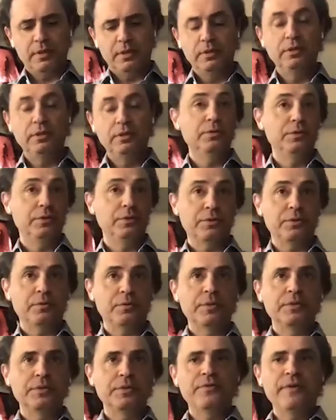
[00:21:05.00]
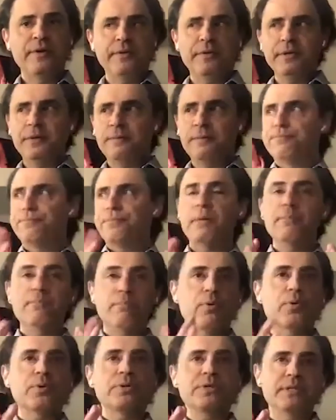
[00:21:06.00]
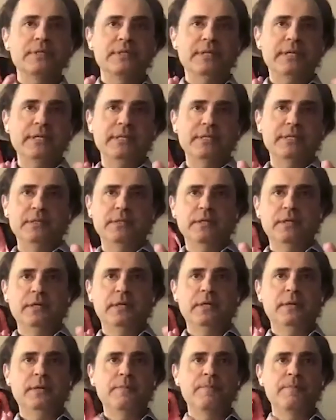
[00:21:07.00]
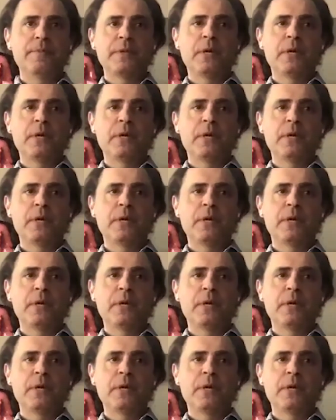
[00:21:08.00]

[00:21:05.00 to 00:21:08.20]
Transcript: alluded to is very important in the